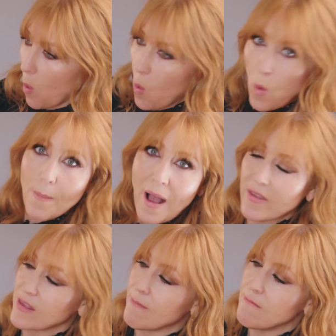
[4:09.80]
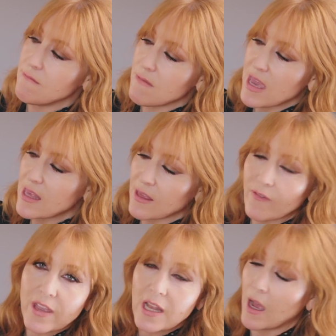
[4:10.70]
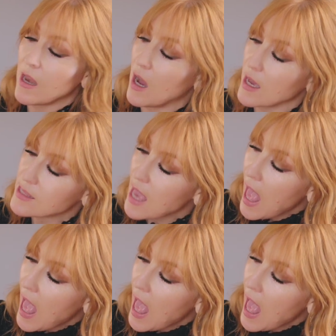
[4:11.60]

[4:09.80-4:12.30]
all about these amazing feline eyes.